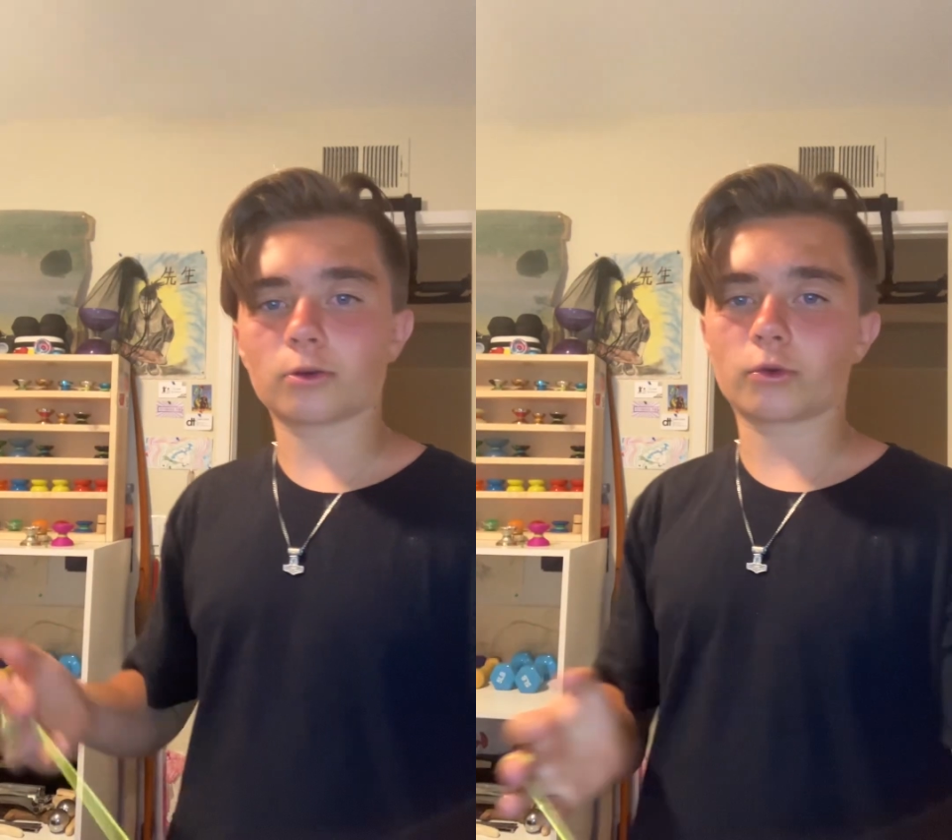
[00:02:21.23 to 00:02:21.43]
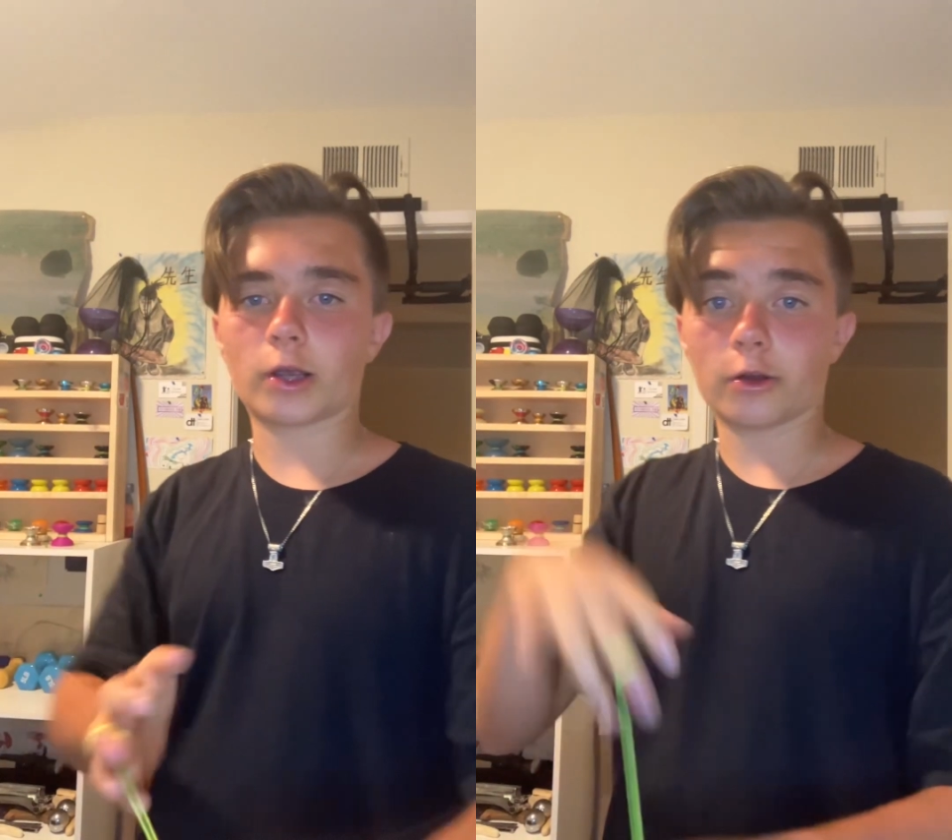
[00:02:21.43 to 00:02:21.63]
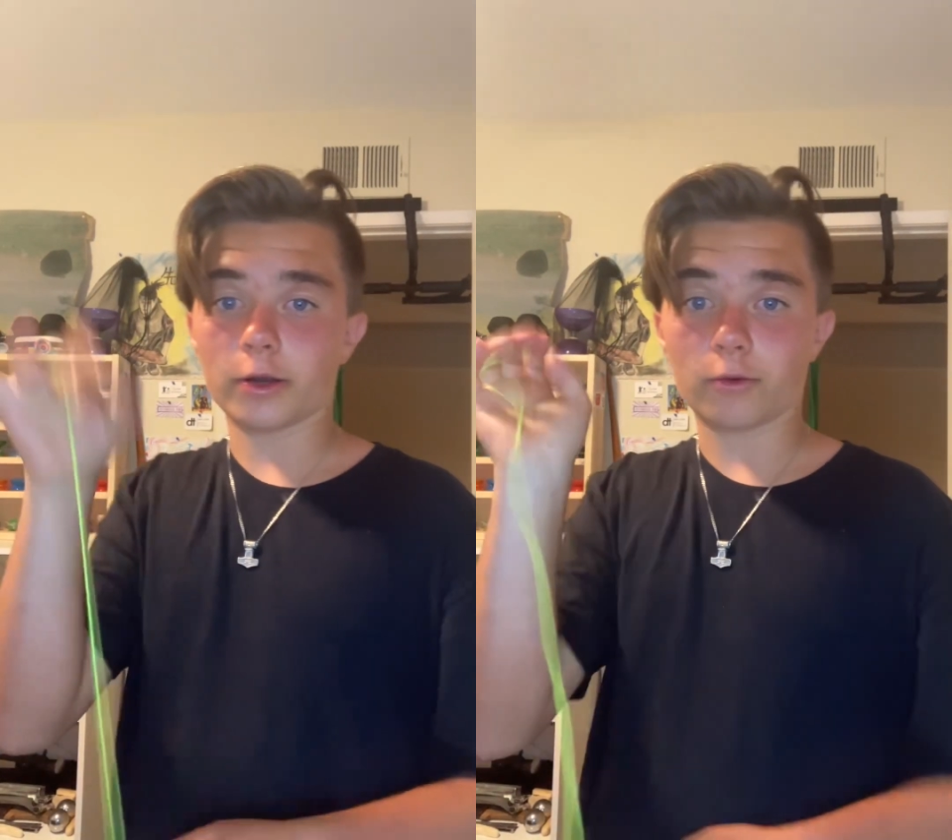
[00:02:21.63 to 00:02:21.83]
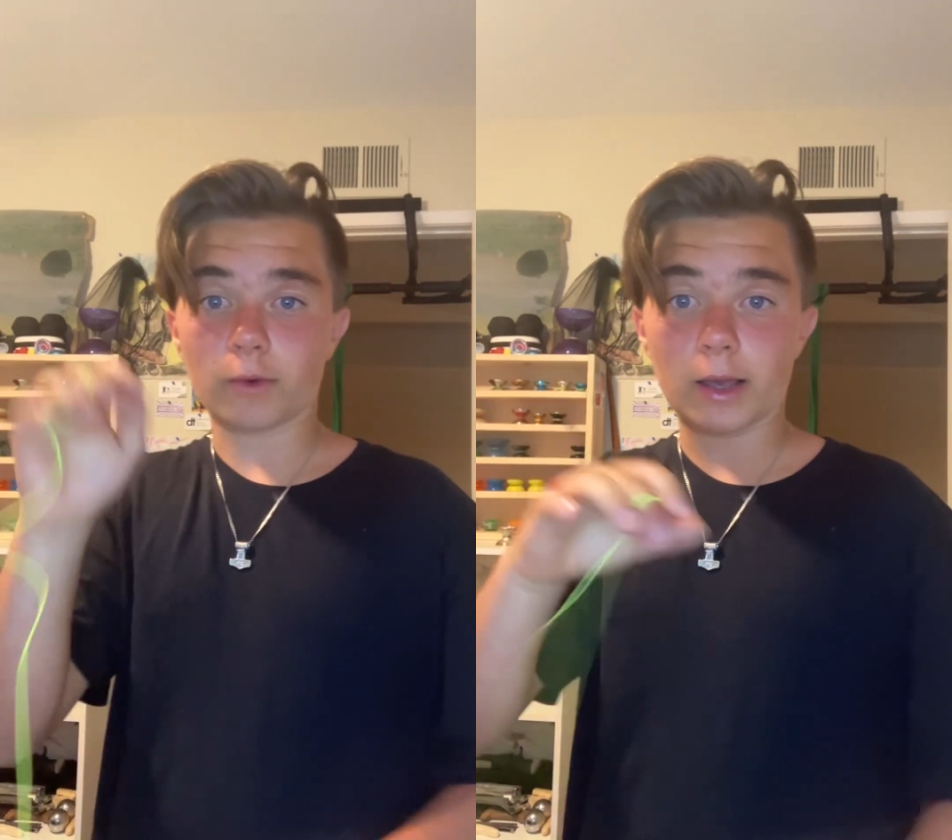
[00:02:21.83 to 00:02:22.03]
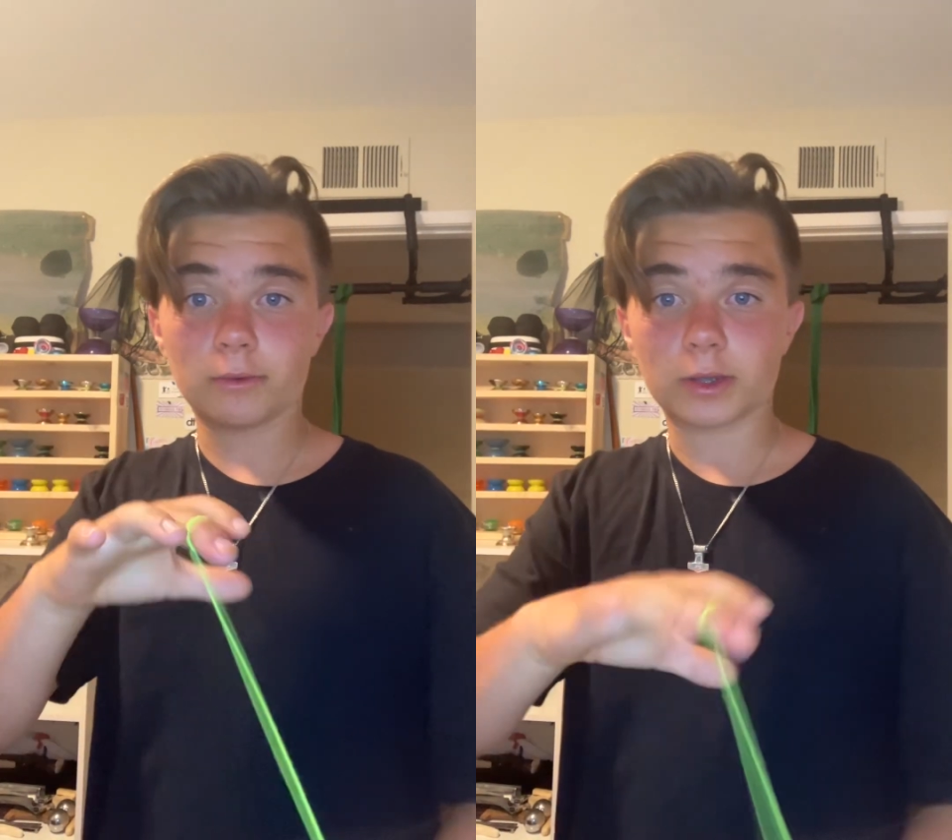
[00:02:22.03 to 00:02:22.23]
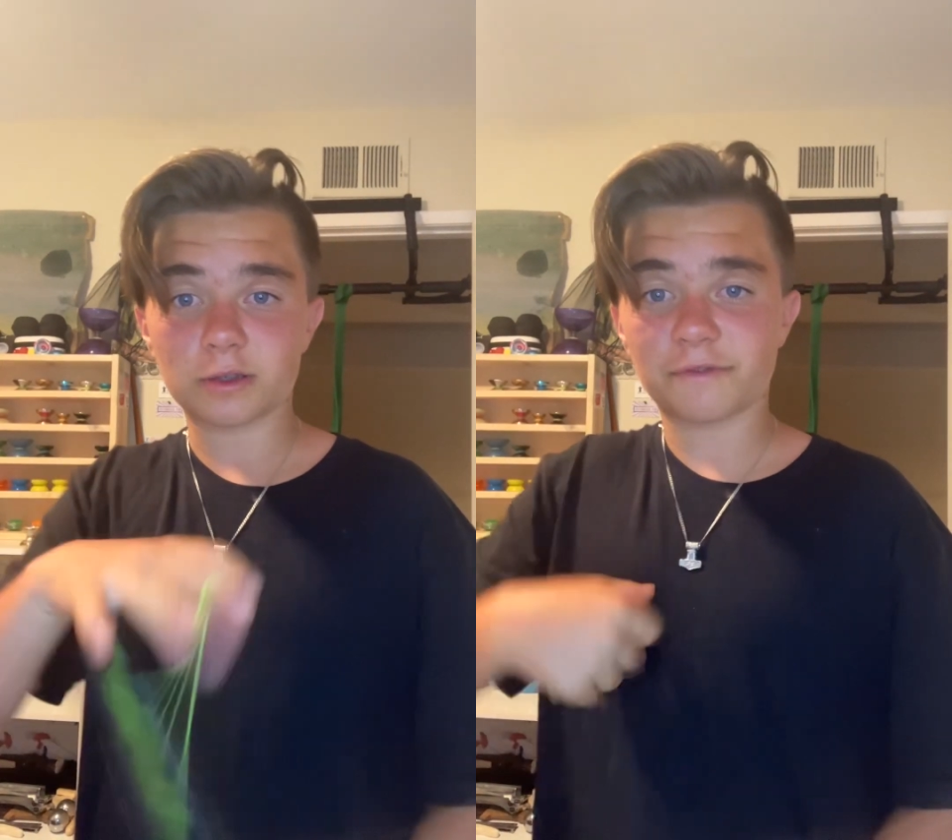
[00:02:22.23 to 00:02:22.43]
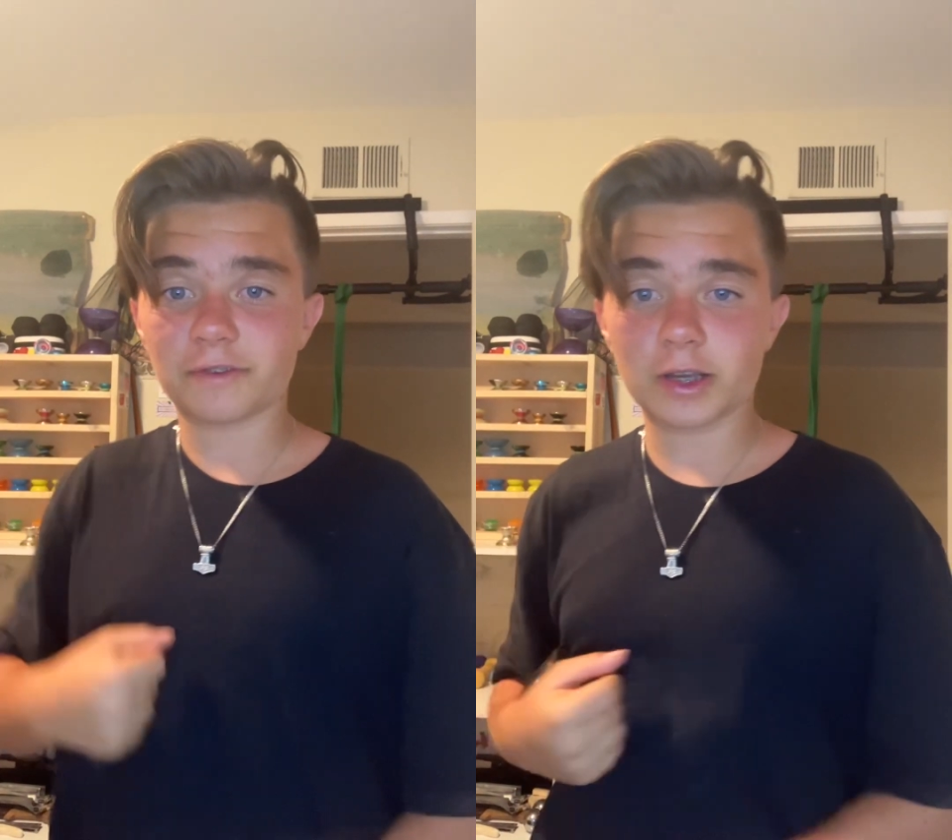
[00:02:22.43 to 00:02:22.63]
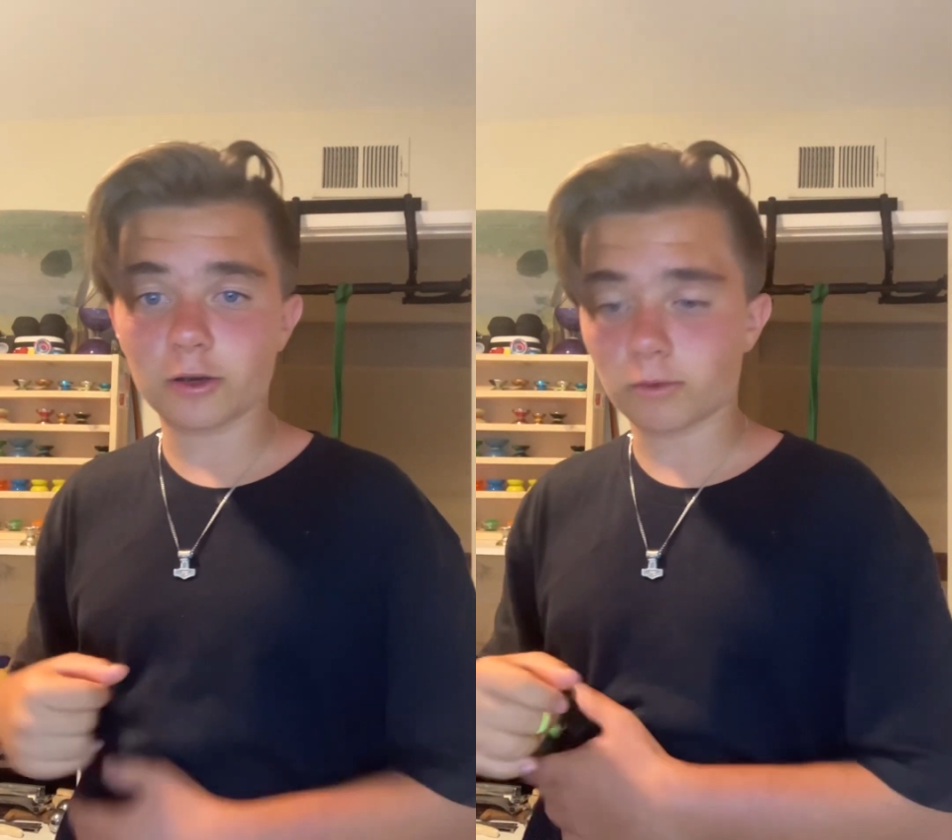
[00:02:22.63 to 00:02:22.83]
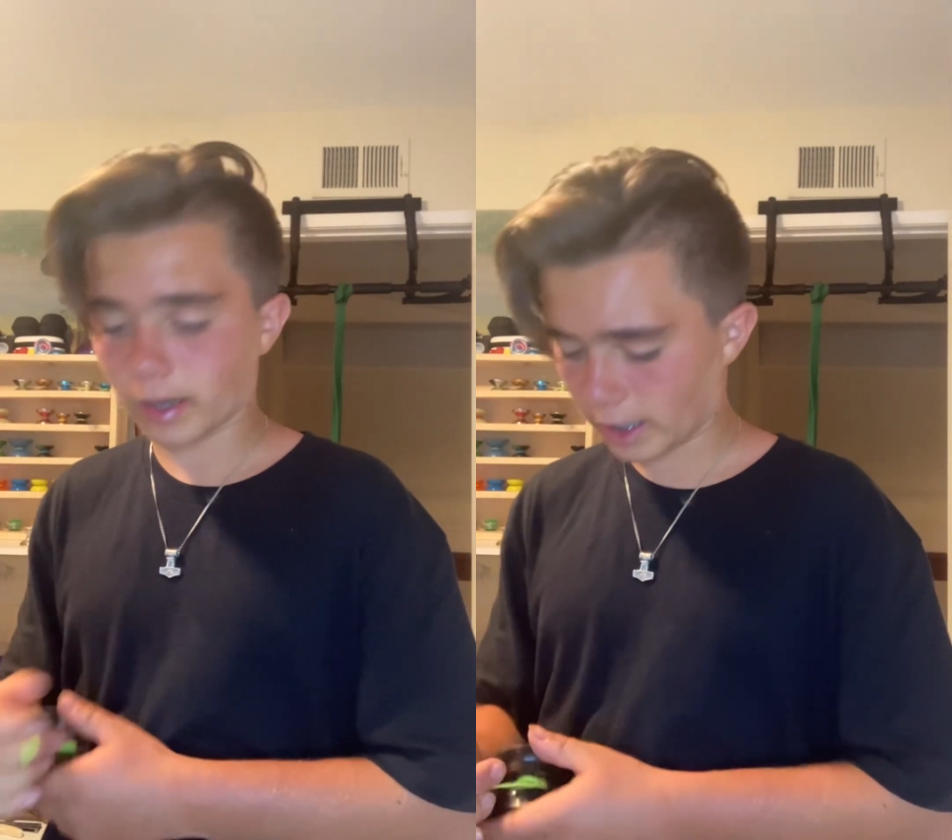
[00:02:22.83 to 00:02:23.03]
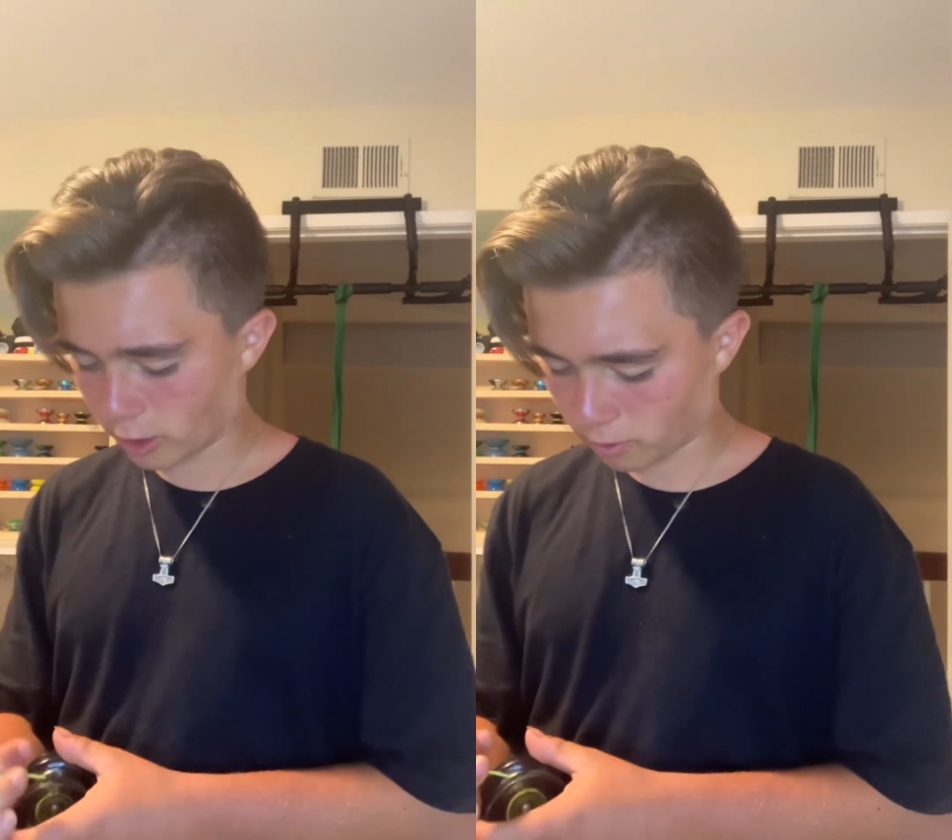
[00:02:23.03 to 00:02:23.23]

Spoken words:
little carried away with this video right now,